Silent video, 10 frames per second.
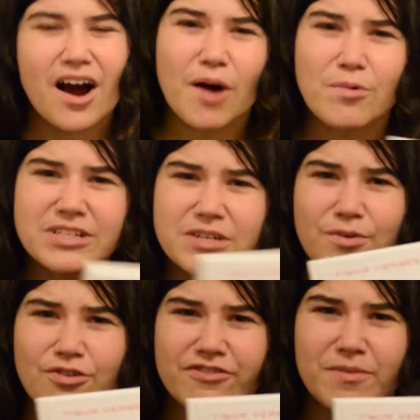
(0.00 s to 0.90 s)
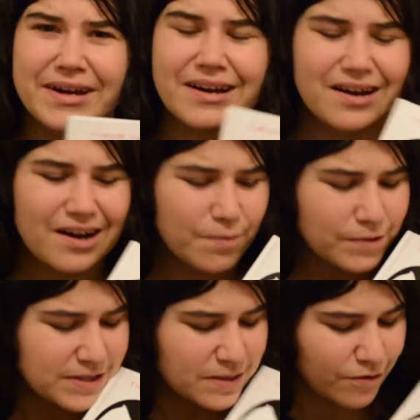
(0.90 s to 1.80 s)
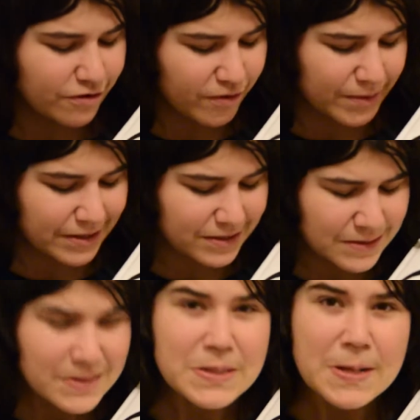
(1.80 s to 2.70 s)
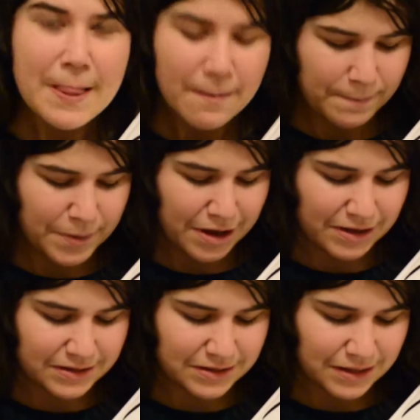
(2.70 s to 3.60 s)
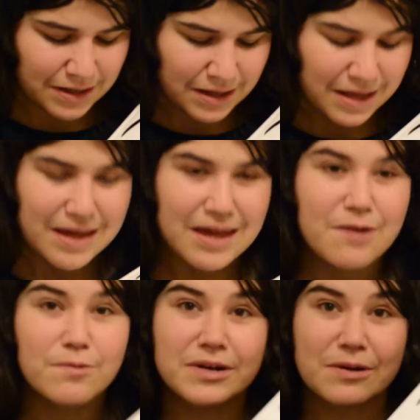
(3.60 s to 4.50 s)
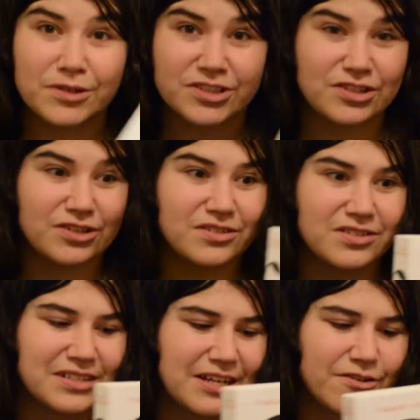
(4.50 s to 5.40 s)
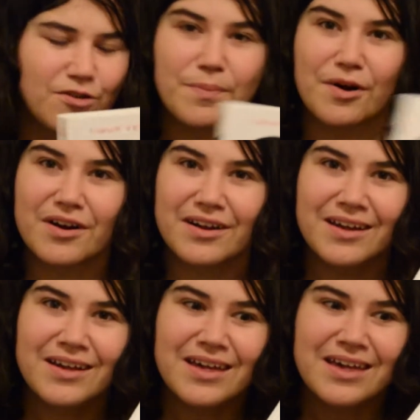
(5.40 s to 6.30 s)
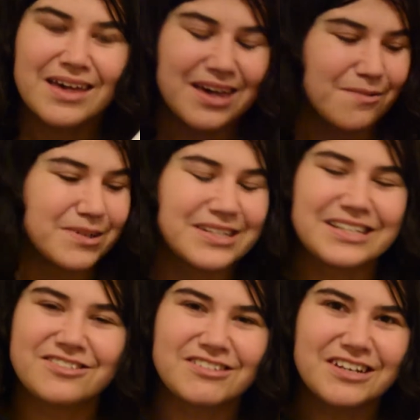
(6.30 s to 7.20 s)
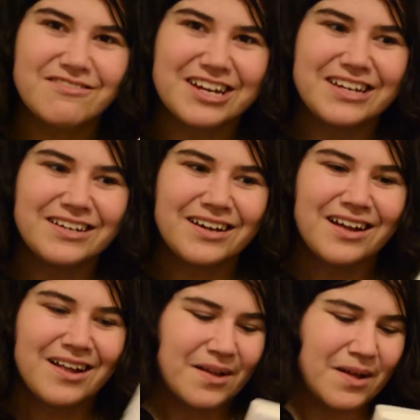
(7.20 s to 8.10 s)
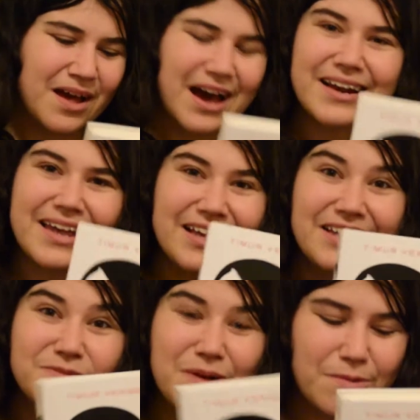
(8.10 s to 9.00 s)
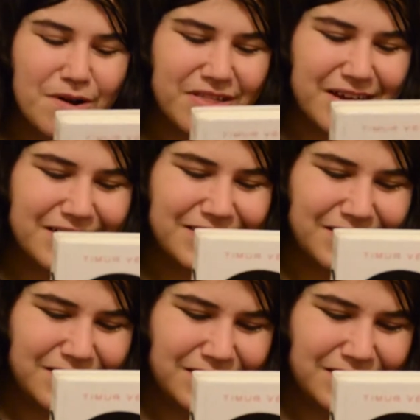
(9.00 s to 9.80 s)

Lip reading: I wanted more from it. I wanted more from it. But it was a good satirical book. It was an interesting read, and it's well worth it.